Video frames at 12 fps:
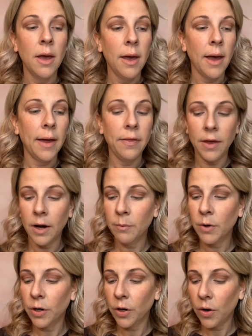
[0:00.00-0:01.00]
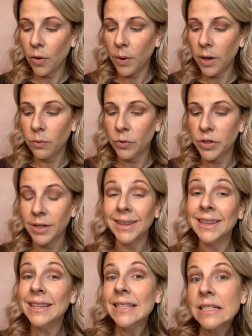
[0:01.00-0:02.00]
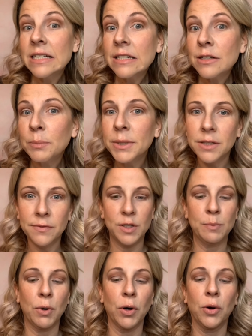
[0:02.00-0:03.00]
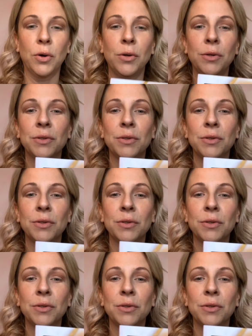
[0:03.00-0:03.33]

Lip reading: And then I'm going to go in with a little bit of sparkle.